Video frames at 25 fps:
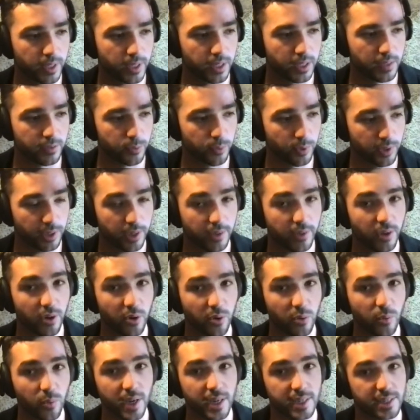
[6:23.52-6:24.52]
if you want to go the
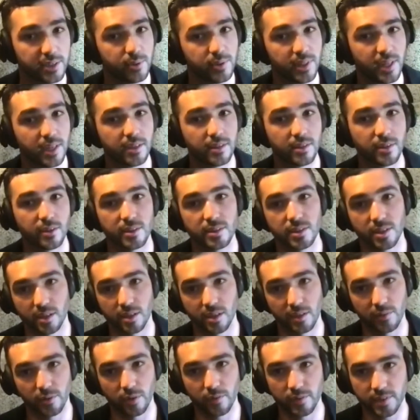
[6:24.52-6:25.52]
whole way, you then look to
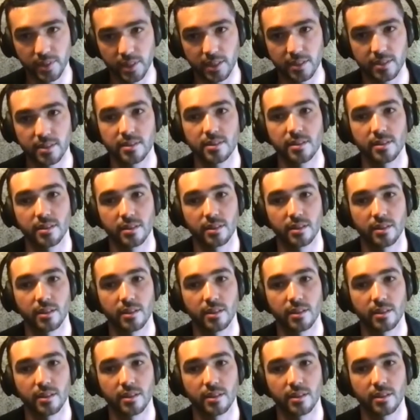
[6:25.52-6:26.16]
kind of offsets.